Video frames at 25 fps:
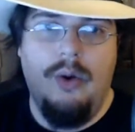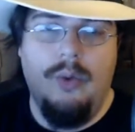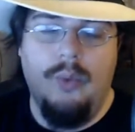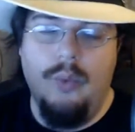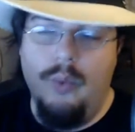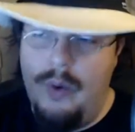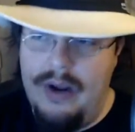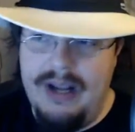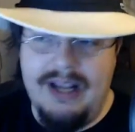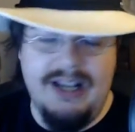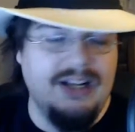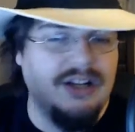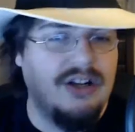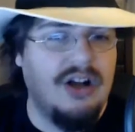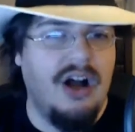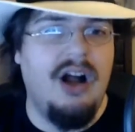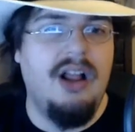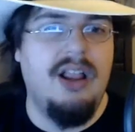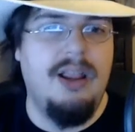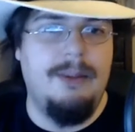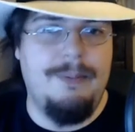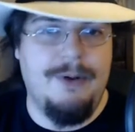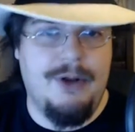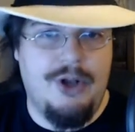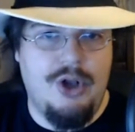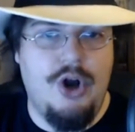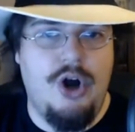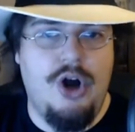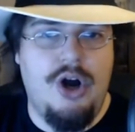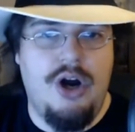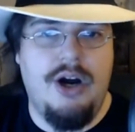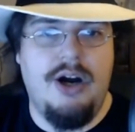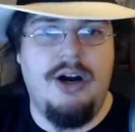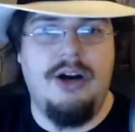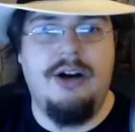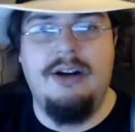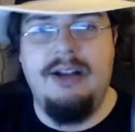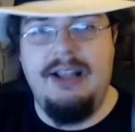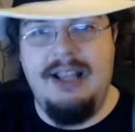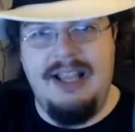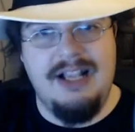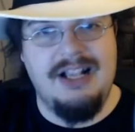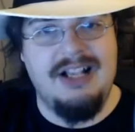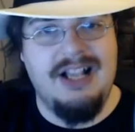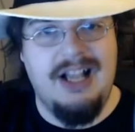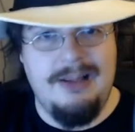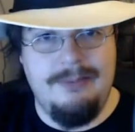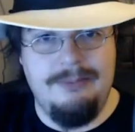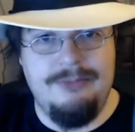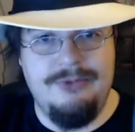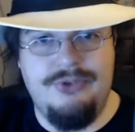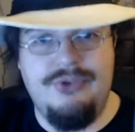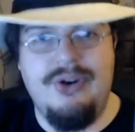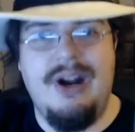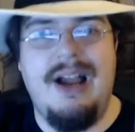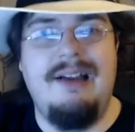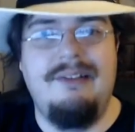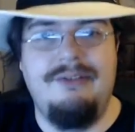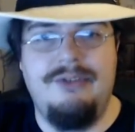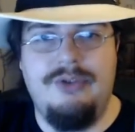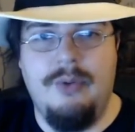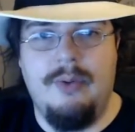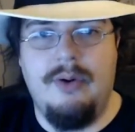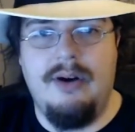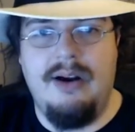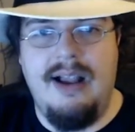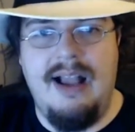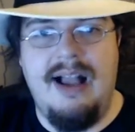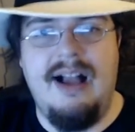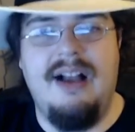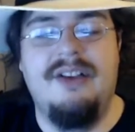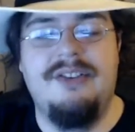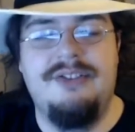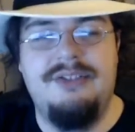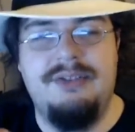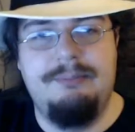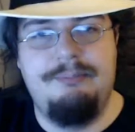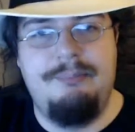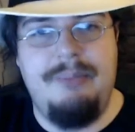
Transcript: we can call up a car, it comes, drives to our house,